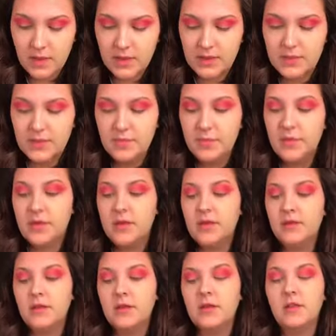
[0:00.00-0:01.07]
I dip
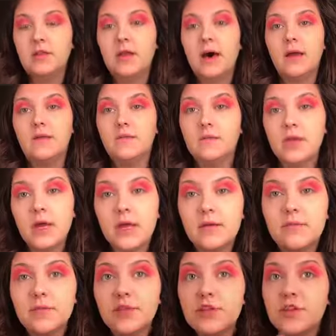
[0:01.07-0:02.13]
in a lot of
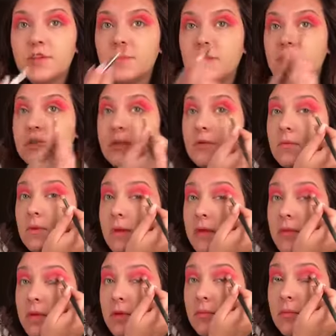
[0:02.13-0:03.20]
times just because I want
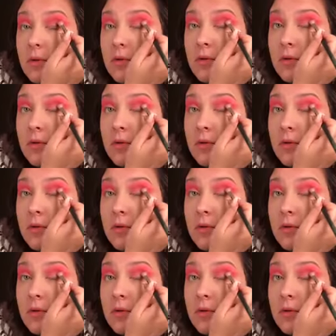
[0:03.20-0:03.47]
to keep